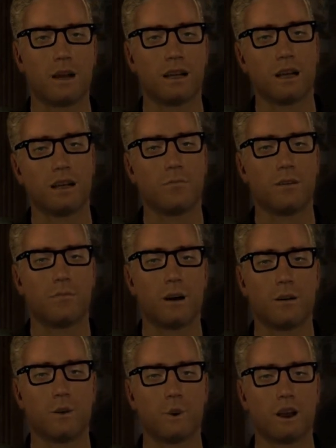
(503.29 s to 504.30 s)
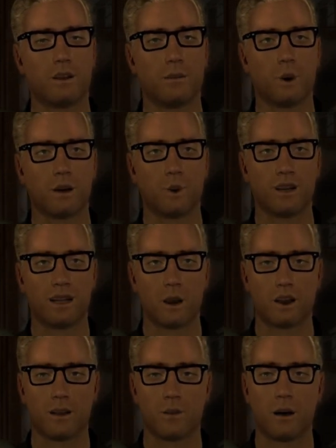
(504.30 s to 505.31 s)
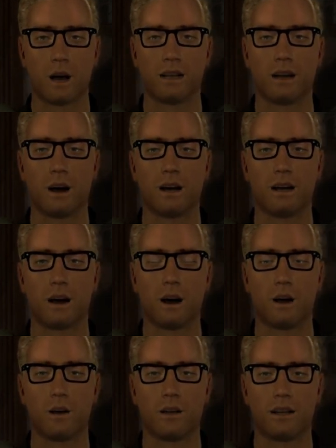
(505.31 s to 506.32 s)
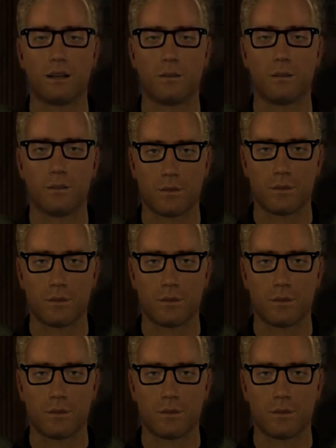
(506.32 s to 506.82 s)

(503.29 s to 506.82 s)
It didn't seem to matter whether he was working with humans or dogs.